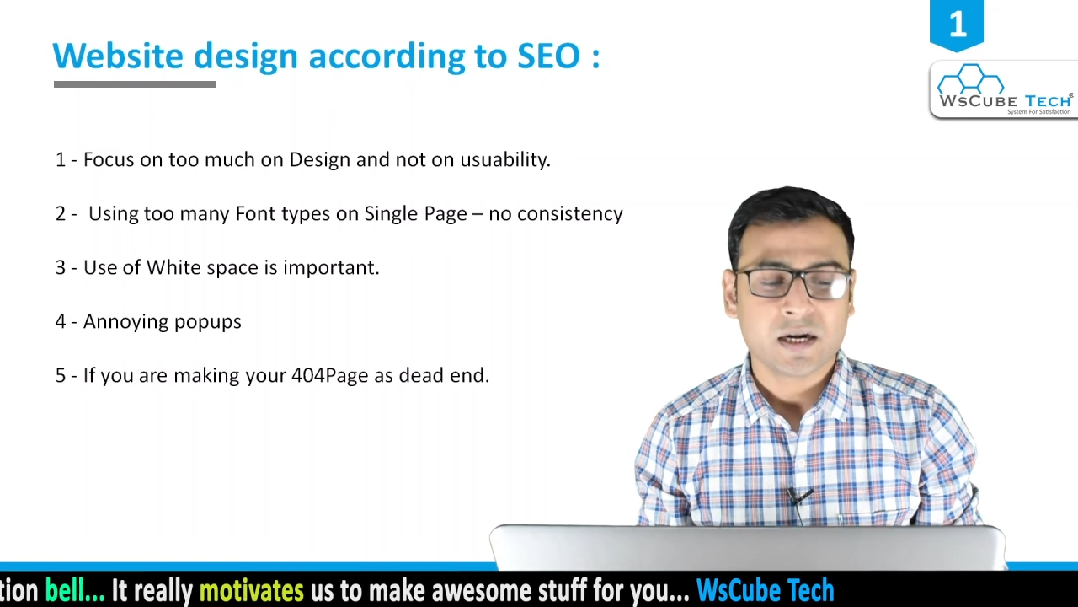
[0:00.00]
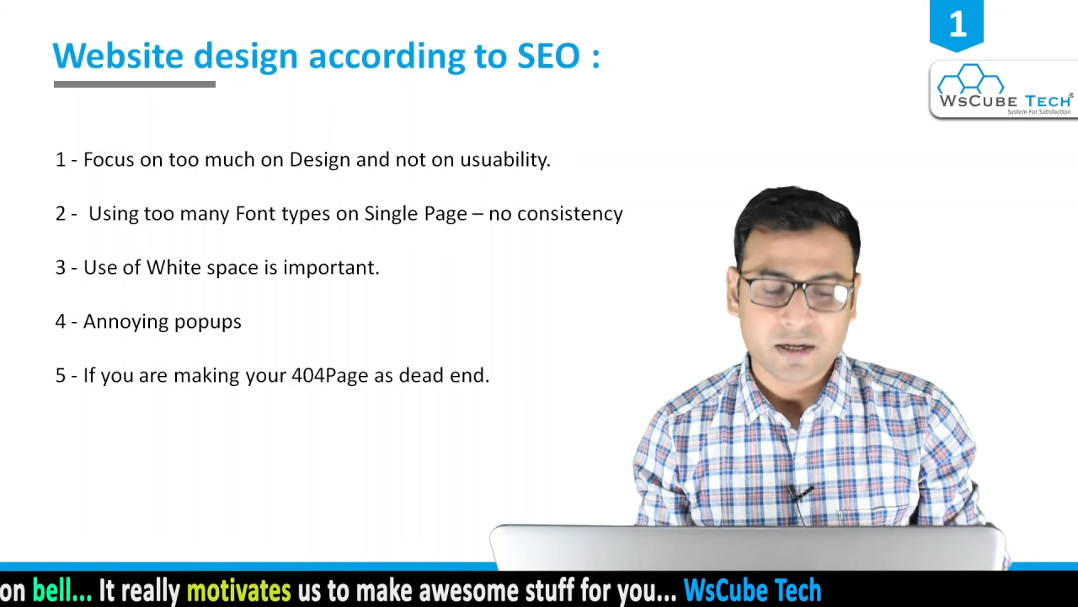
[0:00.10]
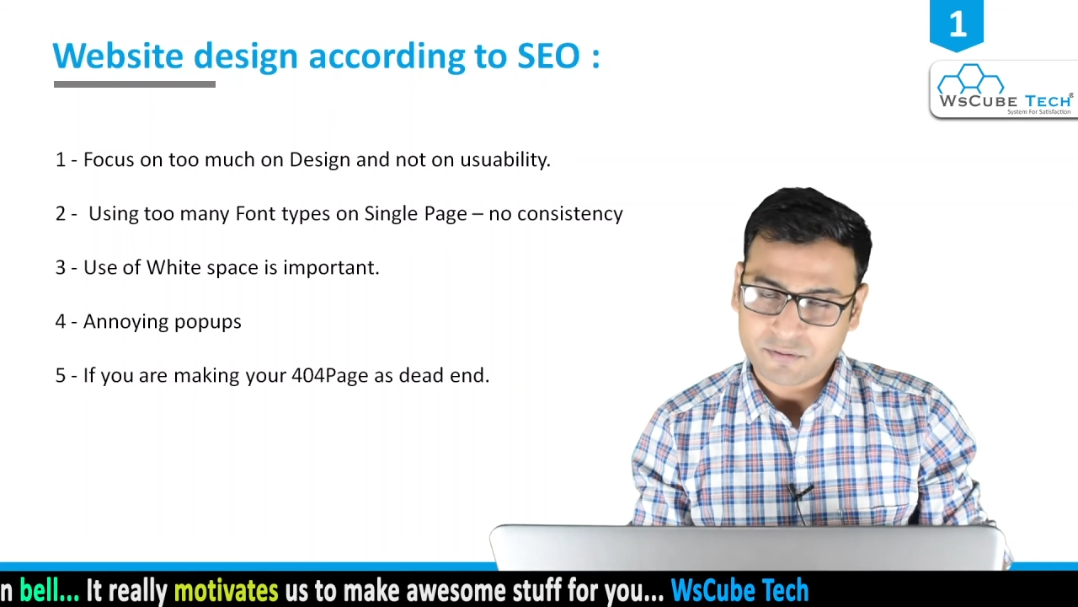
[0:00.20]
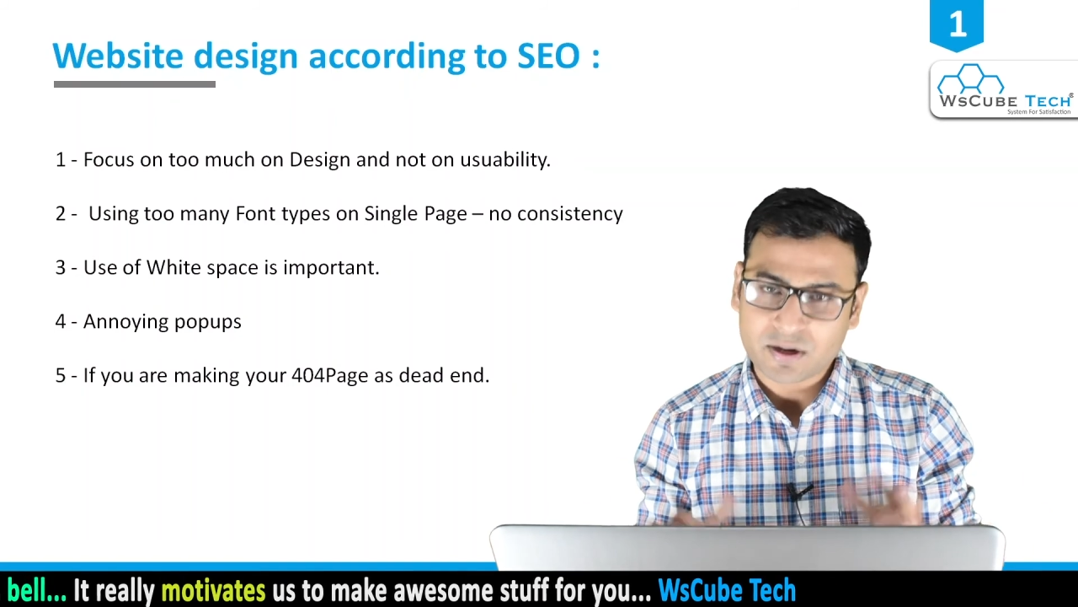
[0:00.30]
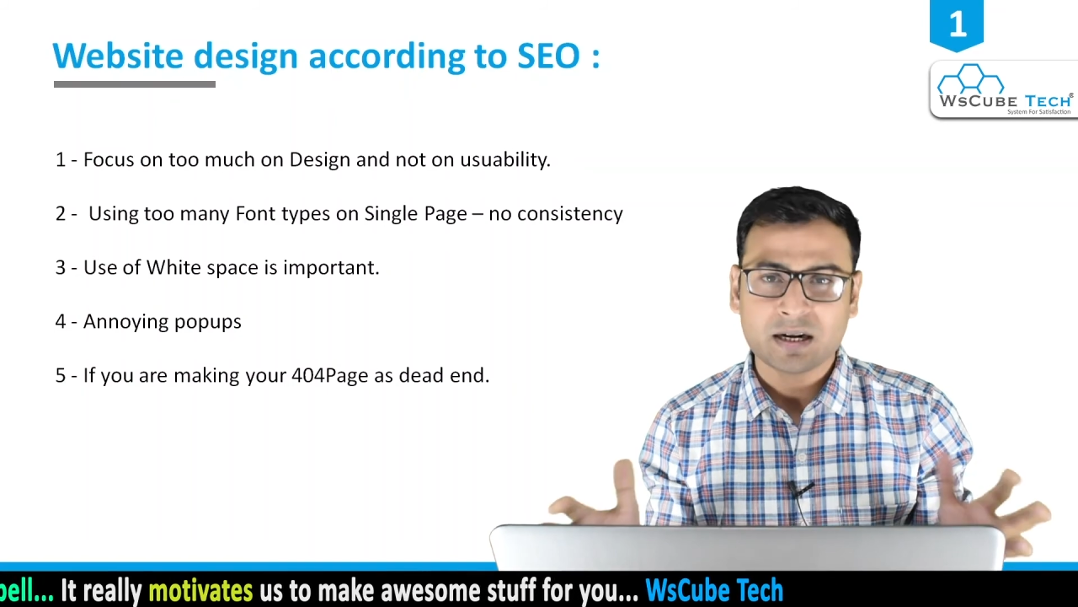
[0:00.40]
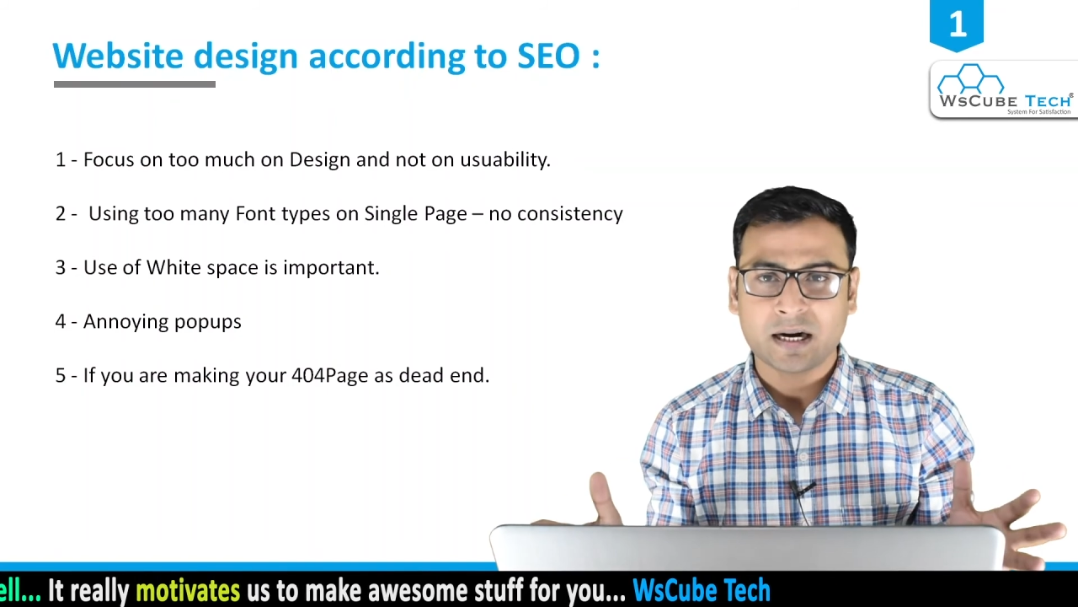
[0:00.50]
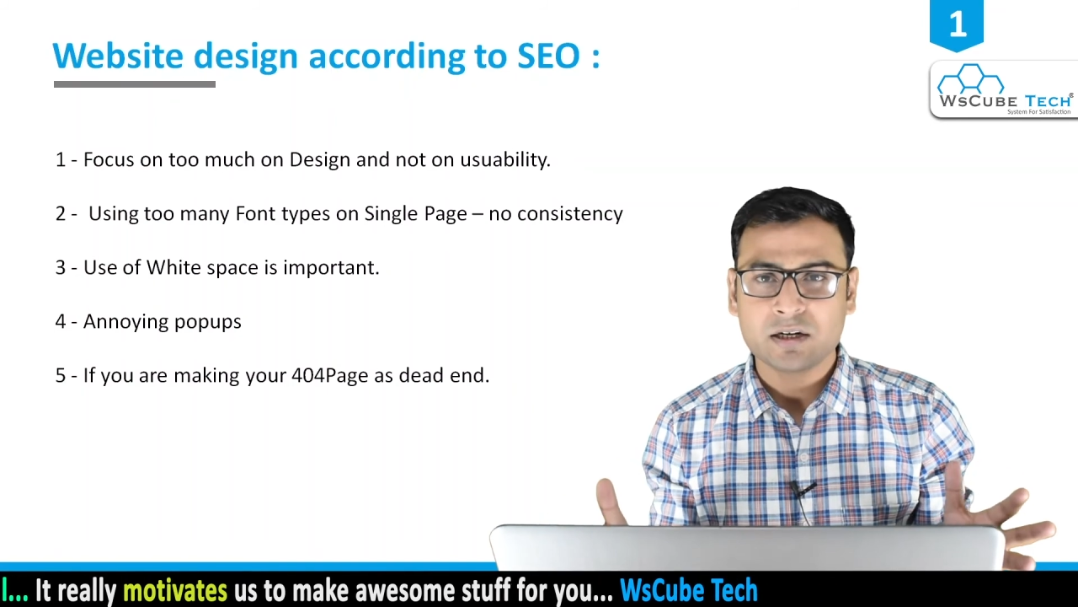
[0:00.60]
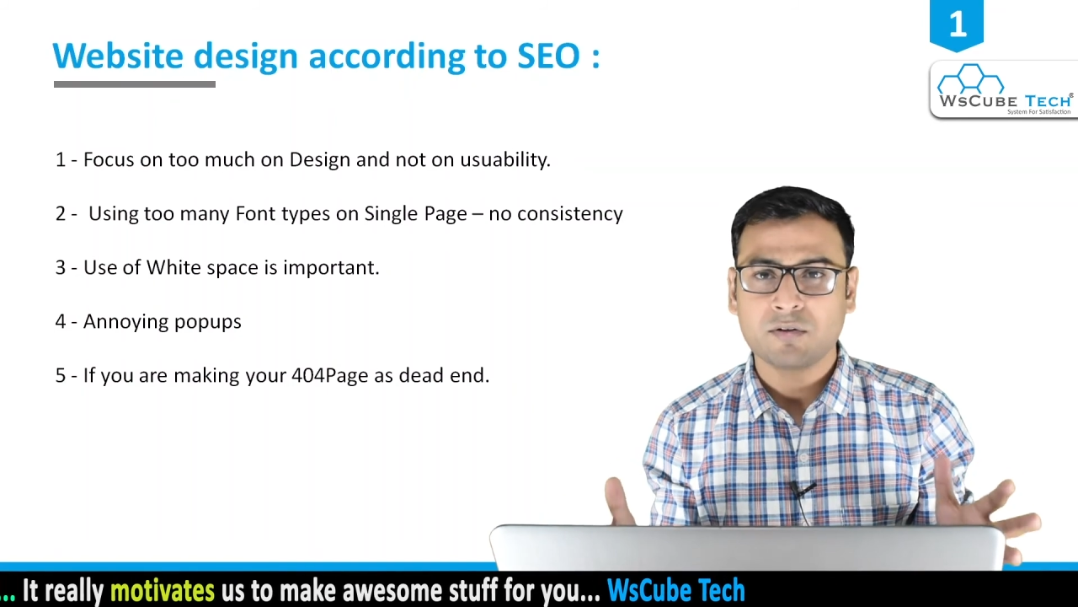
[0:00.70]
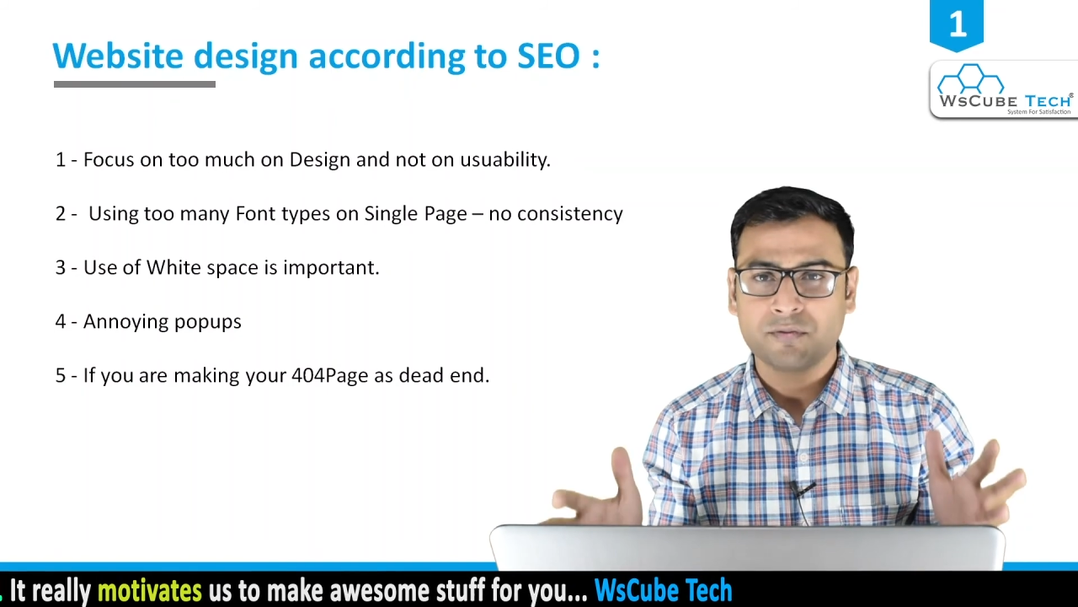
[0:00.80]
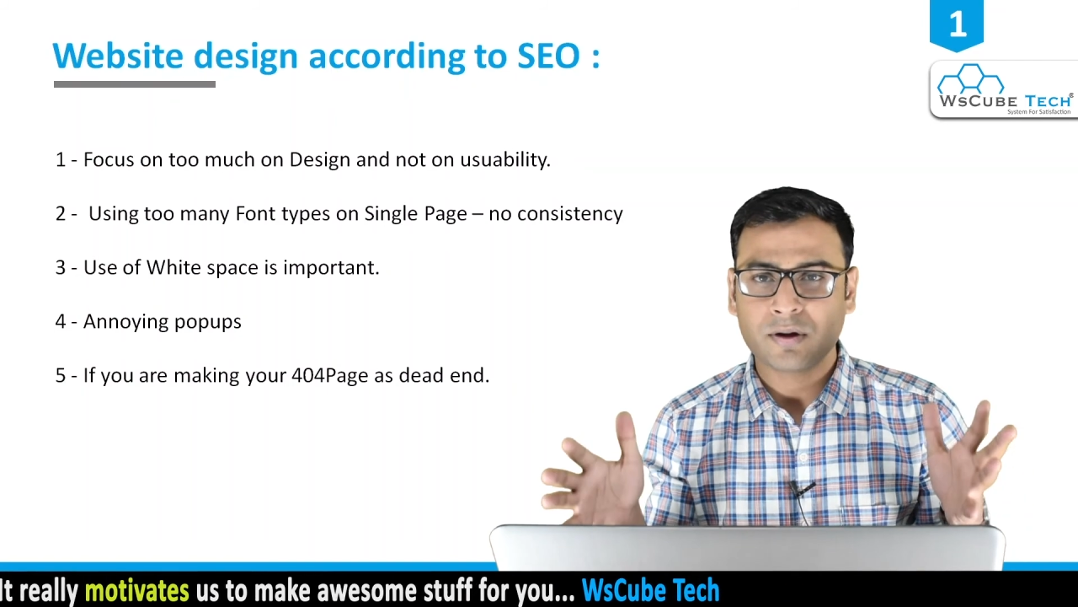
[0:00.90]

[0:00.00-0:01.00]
different kind of